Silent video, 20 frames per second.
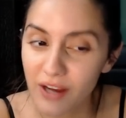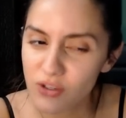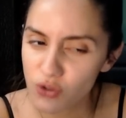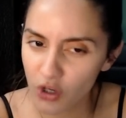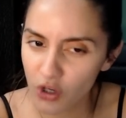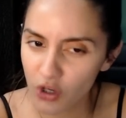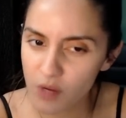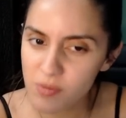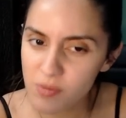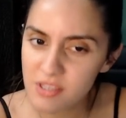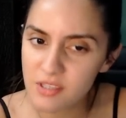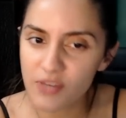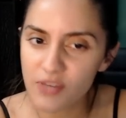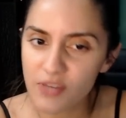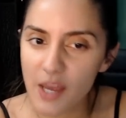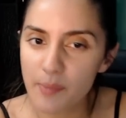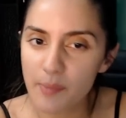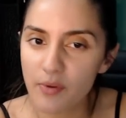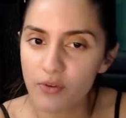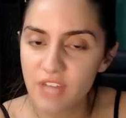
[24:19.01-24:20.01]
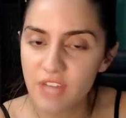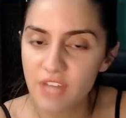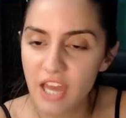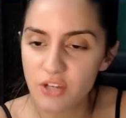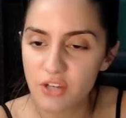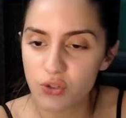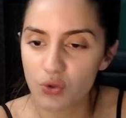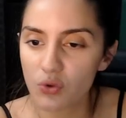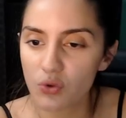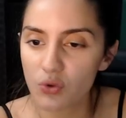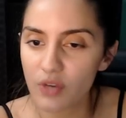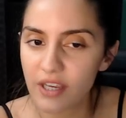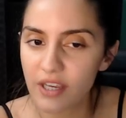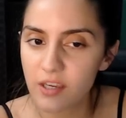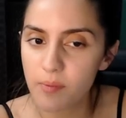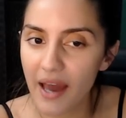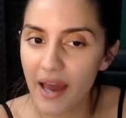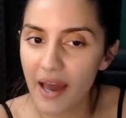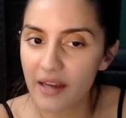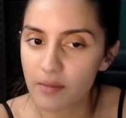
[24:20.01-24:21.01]
So there could be some type of natural
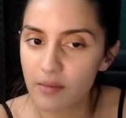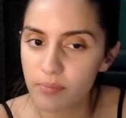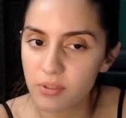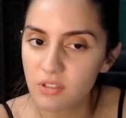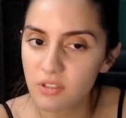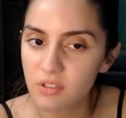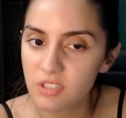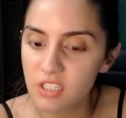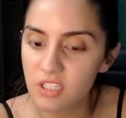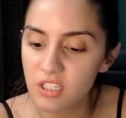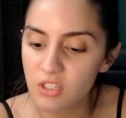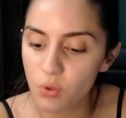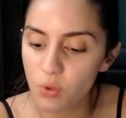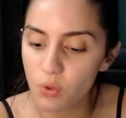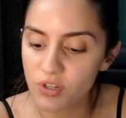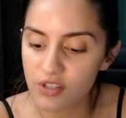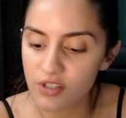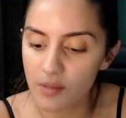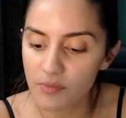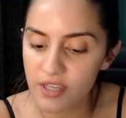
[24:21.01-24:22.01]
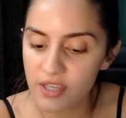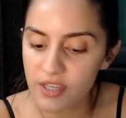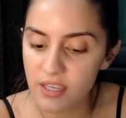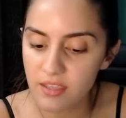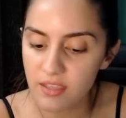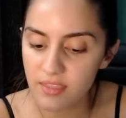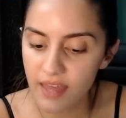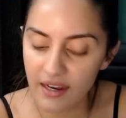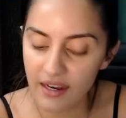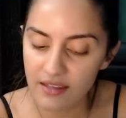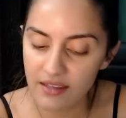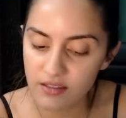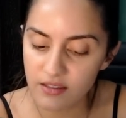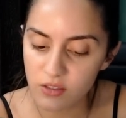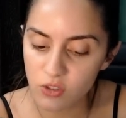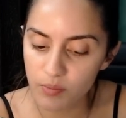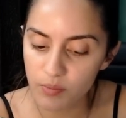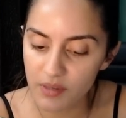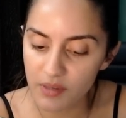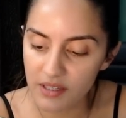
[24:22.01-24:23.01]
incompatibility or something that is a
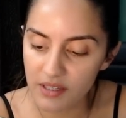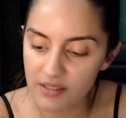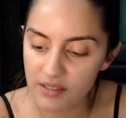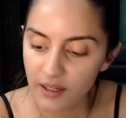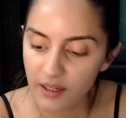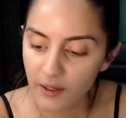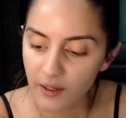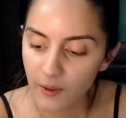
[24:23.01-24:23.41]
little bit